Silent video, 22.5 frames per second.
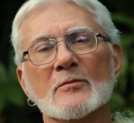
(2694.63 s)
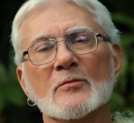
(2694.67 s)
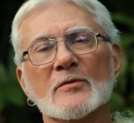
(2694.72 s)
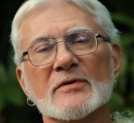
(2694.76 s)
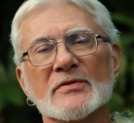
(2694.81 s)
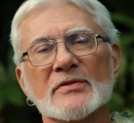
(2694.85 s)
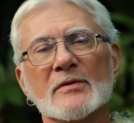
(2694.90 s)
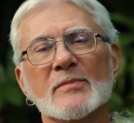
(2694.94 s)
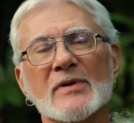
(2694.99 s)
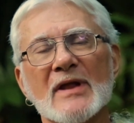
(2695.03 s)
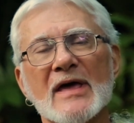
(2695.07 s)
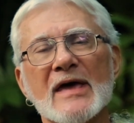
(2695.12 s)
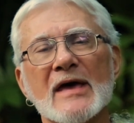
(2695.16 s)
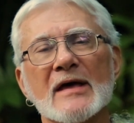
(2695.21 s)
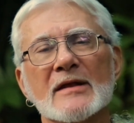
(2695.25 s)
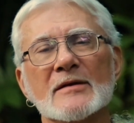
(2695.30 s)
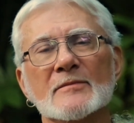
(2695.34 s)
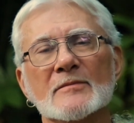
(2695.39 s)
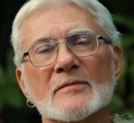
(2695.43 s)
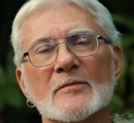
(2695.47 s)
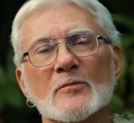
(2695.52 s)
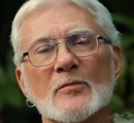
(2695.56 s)
with the
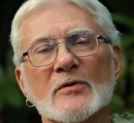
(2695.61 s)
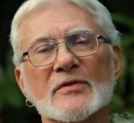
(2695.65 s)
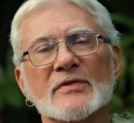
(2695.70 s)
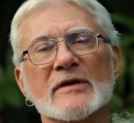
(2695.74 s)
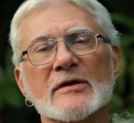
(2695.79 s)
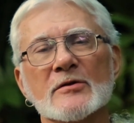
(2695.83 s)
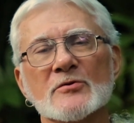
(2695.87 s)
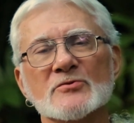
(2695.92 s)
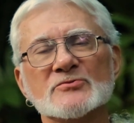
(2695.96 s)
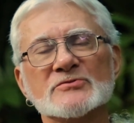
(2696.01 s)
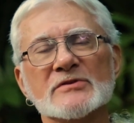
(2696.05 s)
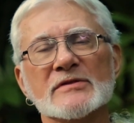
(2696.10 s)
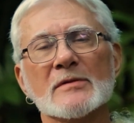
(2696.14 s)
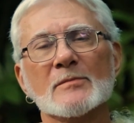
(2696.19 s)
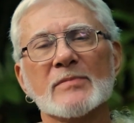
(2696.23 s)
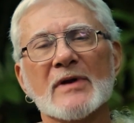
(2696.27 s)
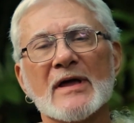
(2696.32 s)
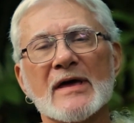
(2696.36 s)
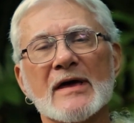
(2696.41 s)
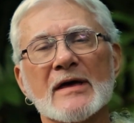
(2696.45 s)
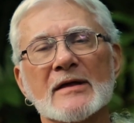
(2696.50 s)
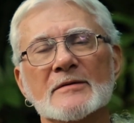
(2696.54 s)
plant, with the energy of the
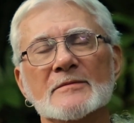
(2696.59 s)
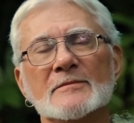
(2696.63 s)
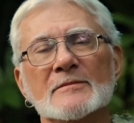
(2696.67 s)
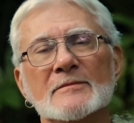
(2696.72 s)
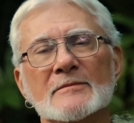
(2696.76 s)
plant.